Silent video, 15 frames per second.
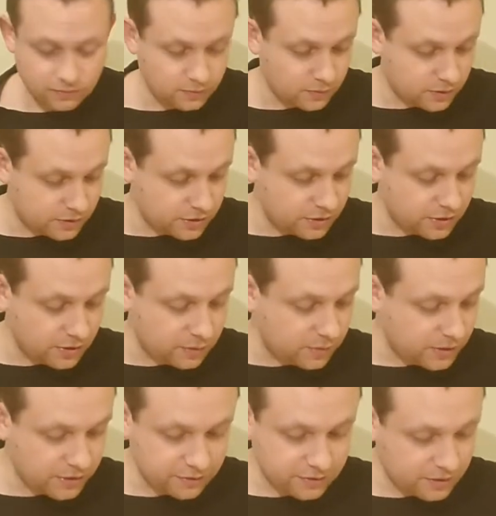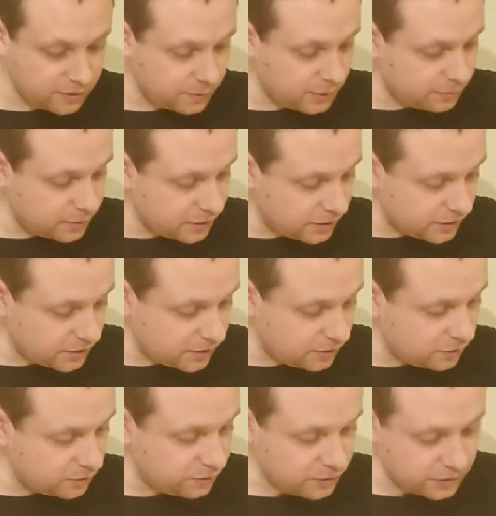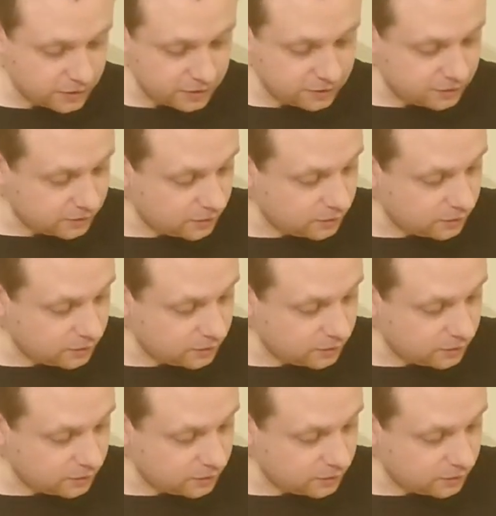which I don't think is going to be particularly useful at this.